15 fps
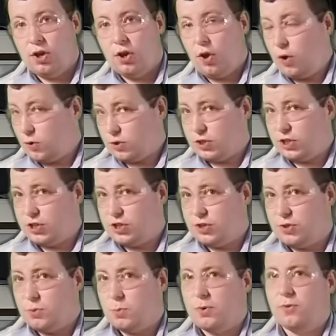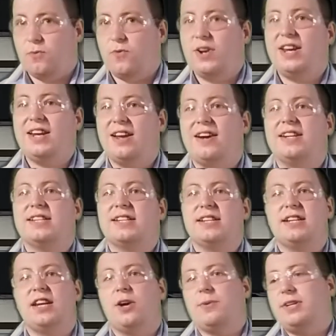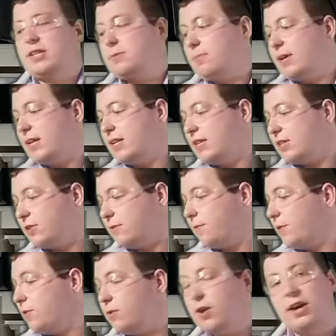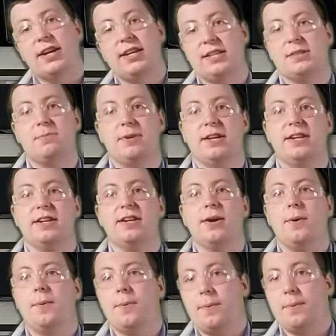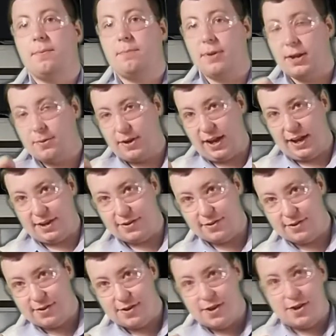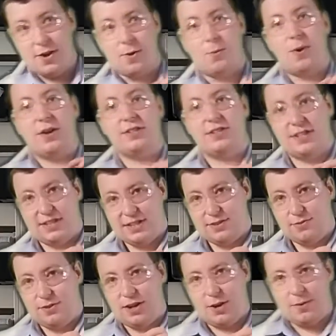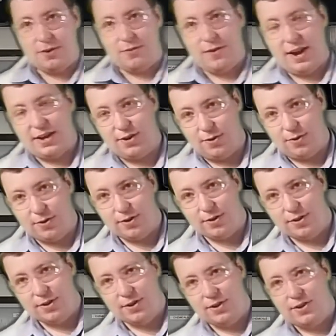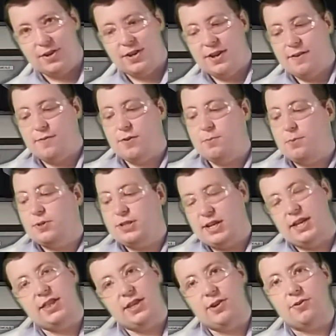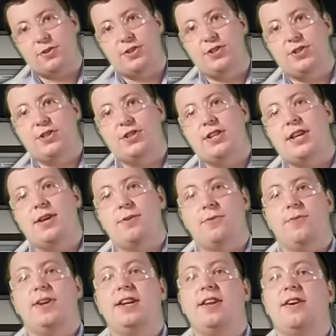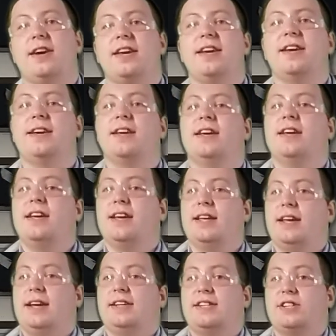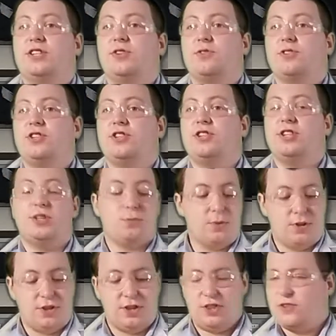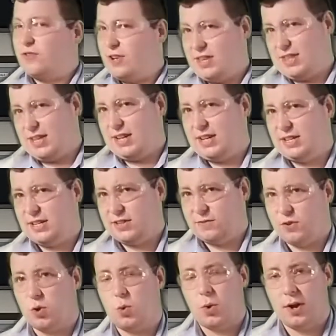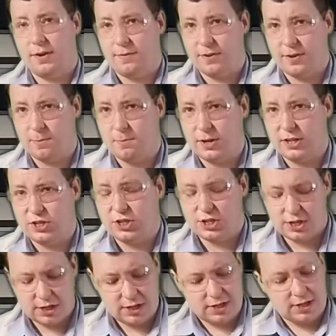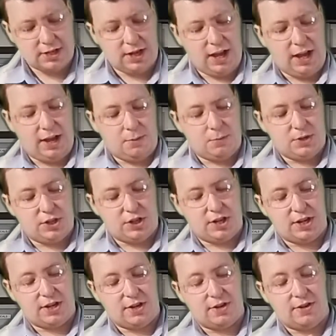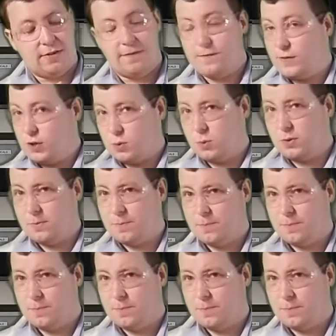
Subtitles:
oxygen will relight a glowing splint. So if you light a splint, blow it out, whilst it's still glowing red hot, if you put it in the oxygen, it will relight. That's because oxygen is one of the 3 things required for combustion, which are fuel,